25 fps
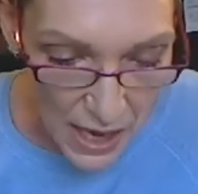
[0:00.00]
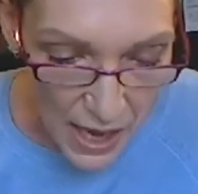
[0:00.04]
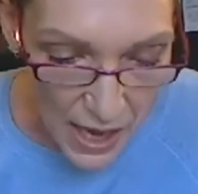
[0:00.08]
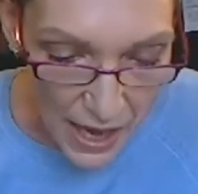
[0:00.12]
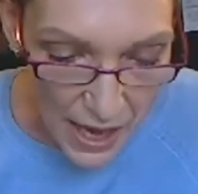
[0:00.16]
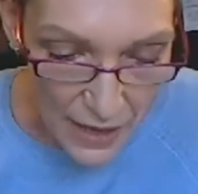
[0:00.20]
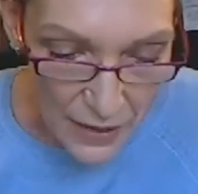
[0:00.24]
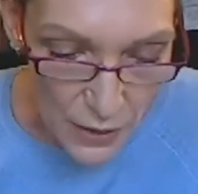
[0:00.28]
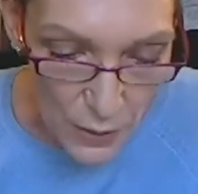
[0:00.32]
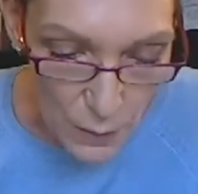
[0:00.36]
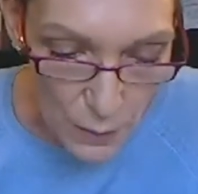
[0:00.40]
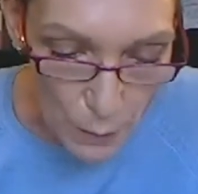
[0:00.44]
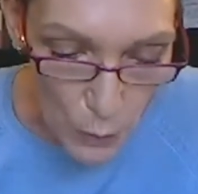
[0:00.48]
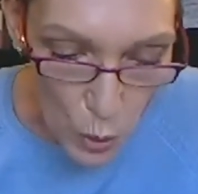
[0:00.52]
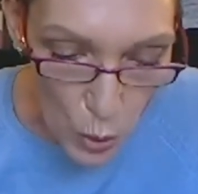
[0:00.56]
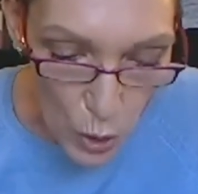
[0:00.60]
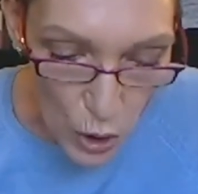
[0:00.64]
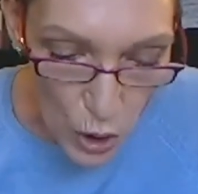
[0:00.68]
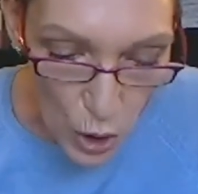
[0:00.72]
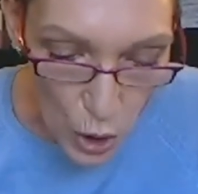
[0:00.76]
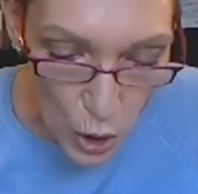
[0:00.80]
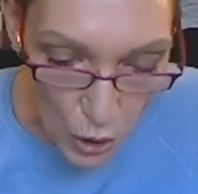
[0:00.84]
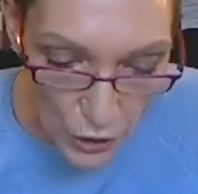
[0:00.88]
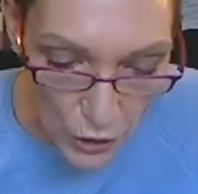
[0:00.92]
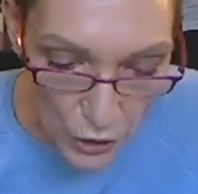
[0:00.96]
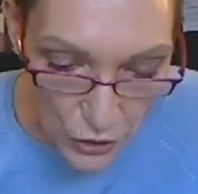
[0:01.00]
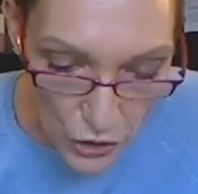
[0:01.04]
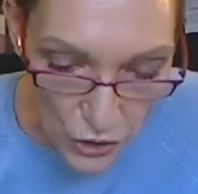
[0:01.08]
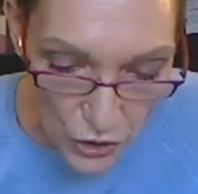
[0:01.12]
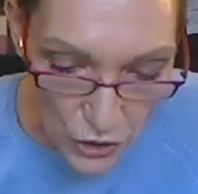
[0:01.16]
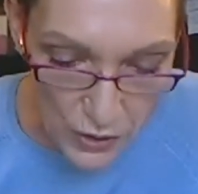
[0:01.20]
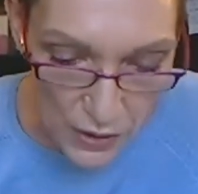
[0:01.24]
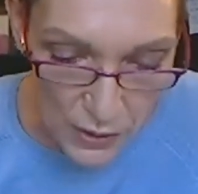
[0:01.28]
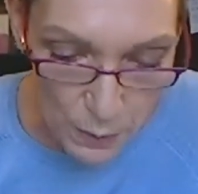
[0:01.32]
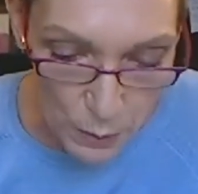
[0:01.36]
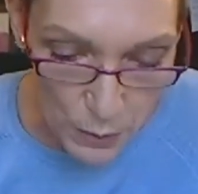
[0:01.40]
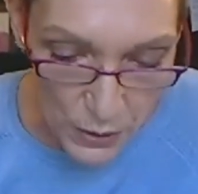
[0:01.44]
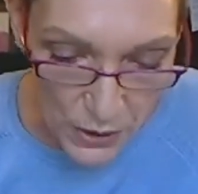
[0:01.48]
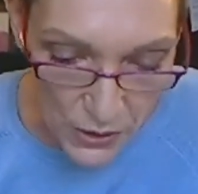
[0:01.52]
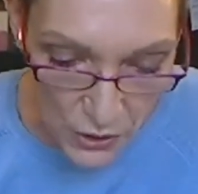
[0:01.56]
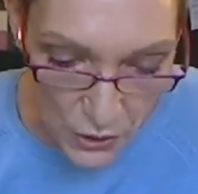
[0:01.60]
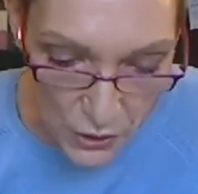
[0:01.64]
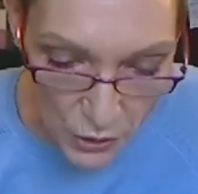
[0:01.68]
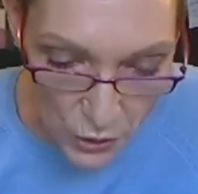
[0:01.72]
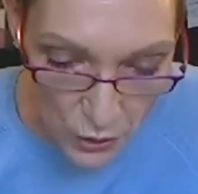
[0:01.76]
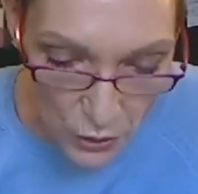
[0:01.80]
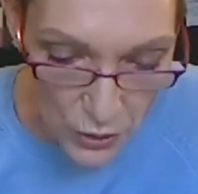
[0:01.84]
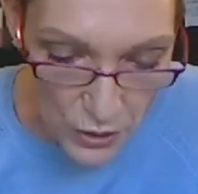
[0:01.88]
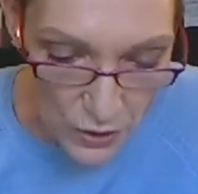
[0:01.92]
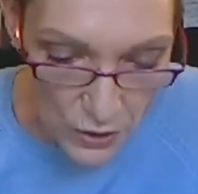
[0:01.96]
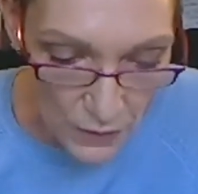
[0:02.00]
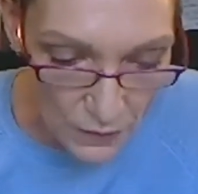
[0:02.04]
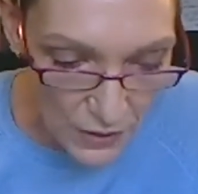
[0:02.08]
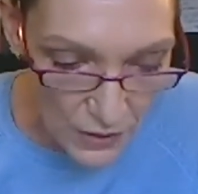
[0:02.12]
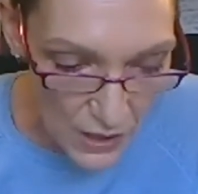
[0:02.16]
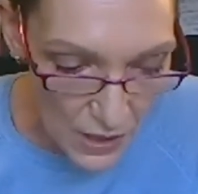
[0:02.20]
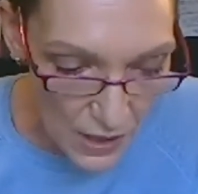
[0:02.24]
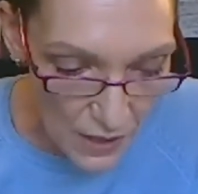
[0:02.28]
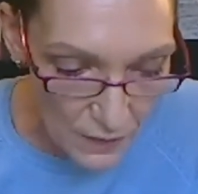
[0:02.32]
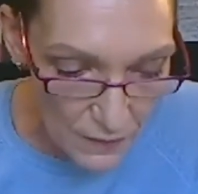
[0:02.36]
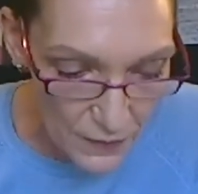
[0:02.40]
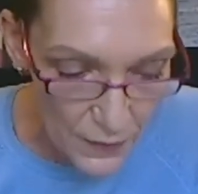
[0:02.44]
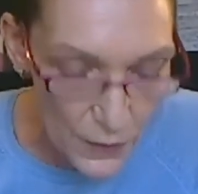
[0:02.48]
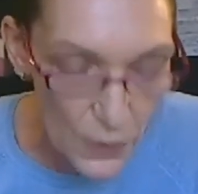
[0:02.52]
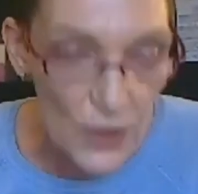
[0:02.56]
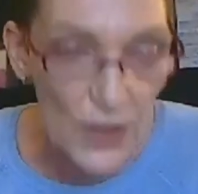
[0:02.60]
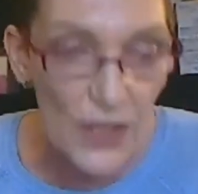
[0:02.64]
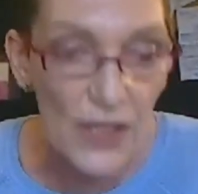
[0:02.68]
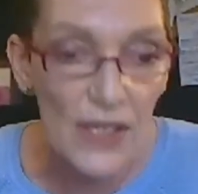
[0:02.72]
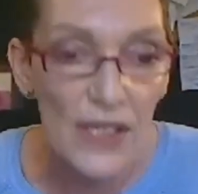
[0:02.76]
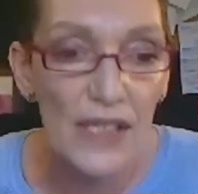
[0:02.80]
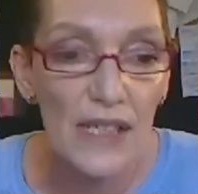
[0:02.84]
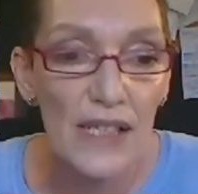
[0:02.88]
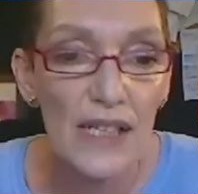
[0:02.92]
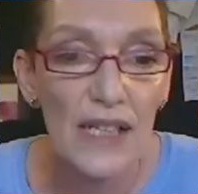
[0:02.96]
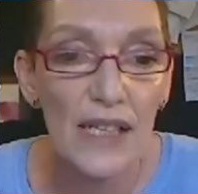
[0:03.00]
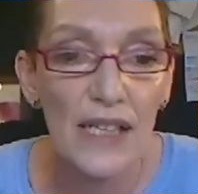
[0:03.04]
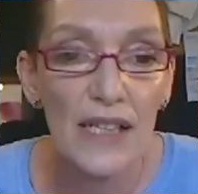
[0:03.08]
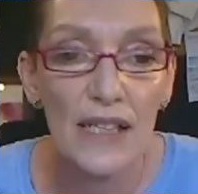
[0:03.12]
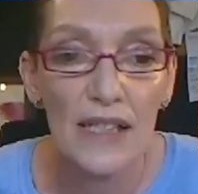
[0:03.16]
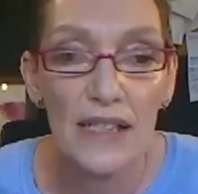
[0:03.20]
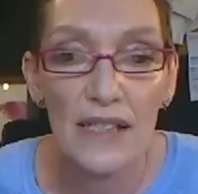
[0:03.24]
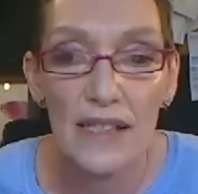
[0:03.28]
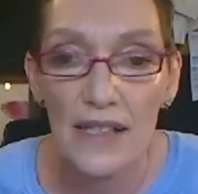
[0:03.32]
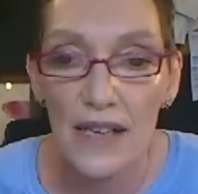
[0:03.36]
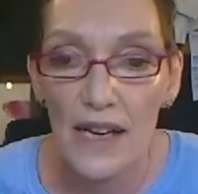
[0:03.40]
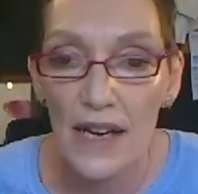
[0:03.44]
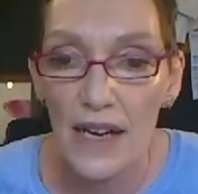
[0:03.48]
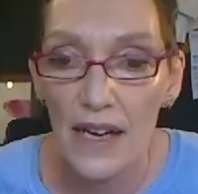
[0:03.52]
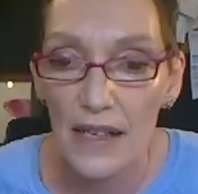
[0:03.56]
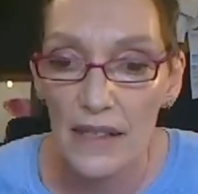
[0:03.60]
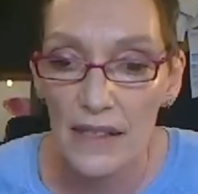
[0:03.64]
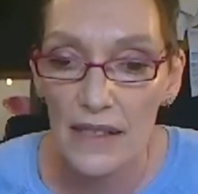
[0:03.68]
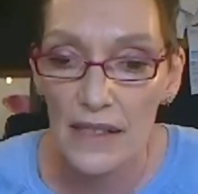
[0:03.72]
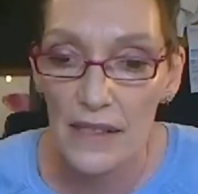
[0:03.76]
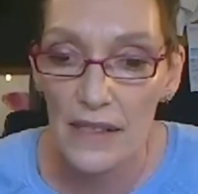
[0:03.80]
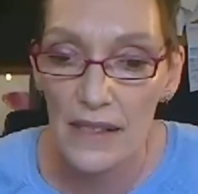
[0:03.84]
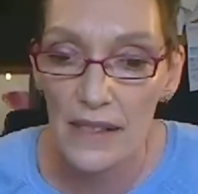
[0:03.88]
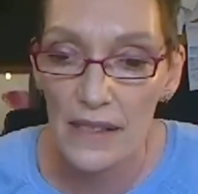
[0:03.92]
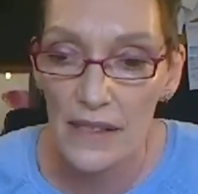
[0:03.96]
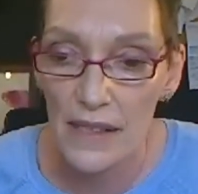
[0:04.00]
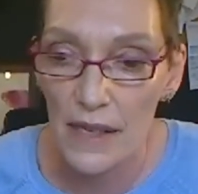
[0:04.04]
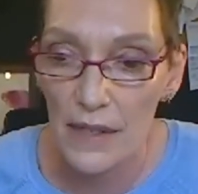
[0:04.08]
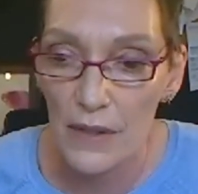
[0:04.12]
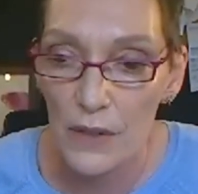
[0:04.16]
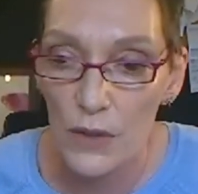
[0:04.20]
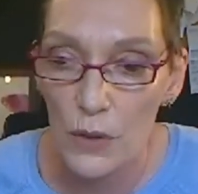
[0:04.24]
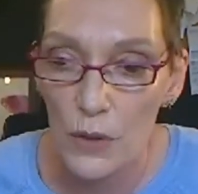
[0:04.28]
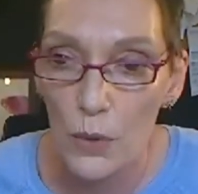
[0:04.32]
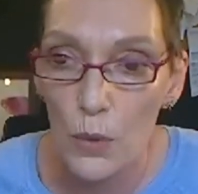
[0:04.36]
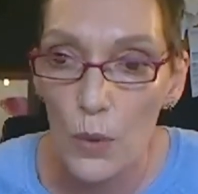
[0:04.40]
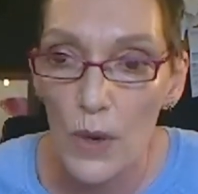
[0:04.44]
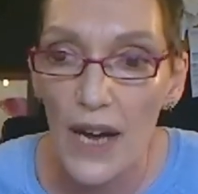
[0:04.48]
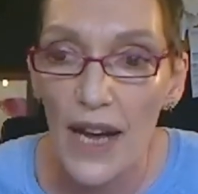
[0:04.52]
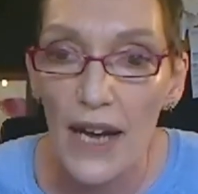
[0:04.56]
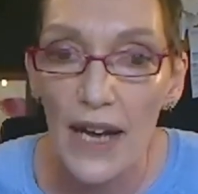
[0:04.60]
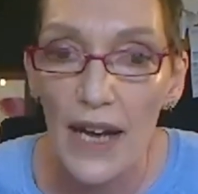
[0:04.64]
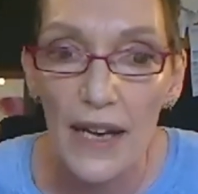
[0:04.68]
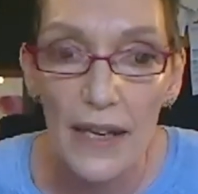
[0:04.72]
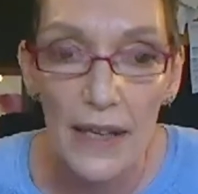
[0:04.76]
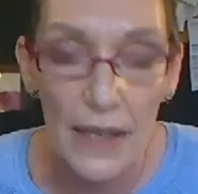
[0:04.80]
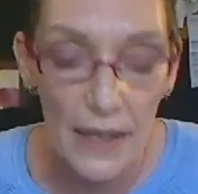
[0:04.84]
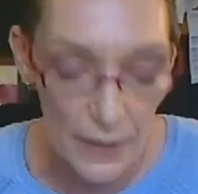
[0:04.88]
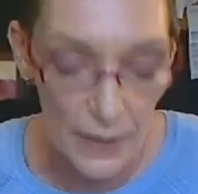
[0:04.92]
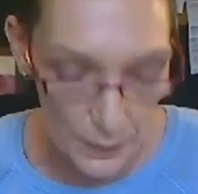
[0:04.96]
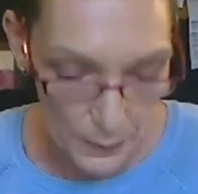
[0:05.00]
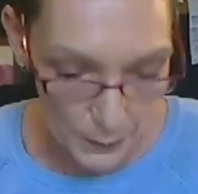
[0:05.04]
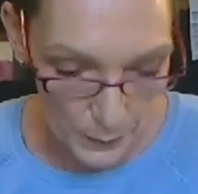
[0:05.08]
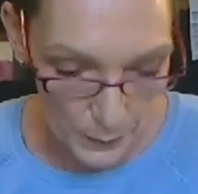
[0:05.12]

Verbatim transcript: and a more conscious pursuit of diversity in dance is underway.